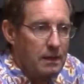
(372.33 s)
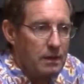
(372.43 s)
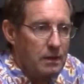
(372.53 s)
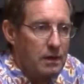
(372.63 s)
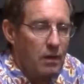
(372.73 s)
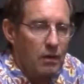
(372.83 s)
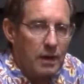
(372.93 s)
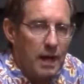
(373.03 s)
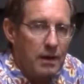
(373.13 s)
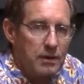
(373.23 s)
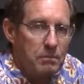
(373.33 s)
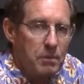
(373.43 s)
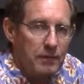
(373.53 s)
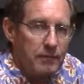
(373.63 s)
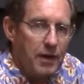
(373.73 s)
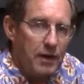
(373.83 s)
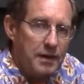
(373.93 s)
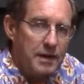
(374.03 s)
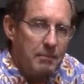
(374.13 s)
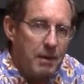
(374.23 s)
you know how you put felt
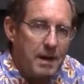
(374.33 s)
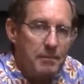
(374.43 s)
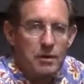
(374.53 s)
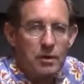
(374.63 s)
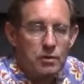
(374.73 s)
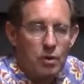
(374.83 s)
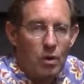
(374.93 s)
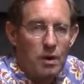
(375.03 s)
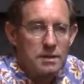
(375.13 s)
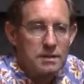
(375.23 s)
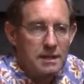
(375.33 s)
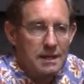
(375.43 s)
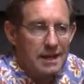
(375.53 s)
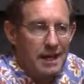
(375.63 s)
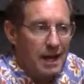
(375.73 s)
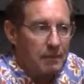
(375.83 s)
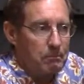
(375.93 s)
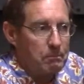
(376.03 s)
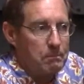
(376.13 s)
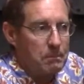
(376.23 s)
in the bottom of your drawers? I
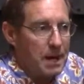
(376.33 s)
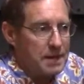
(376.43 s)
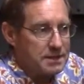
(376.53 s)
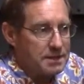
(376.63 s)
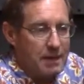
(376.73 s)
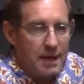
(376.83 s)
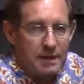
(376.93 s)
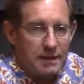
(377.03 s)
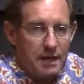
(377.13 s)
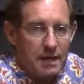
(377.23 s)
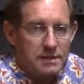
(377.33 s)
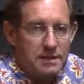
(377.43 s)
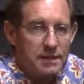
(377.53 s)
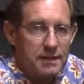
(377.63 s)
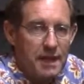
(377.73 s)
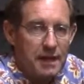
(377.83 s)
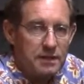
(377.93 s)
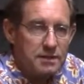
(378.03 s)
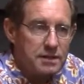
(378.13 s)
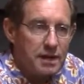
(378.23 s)
bought some of that synthetic
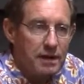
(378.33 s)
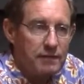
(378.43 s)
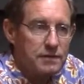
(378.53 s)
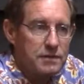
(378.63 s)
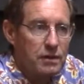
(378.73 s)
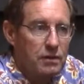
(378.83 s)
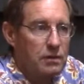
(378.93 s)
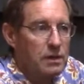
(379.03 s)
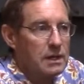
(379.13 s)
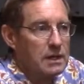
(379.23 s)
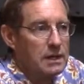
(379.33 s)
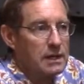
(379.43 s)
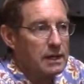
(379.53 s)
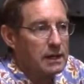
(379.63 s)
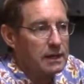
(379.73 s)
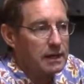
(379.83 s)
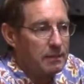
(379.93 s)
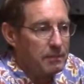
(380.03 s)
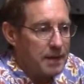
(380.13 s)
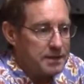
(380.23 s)
stuff. So I
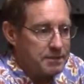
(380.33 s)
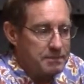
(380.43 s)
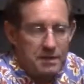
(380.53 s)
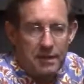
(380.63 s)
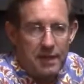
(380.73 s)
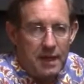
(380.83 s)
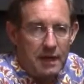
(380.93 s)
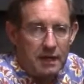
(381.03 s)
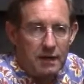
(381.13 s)
bought some synthetic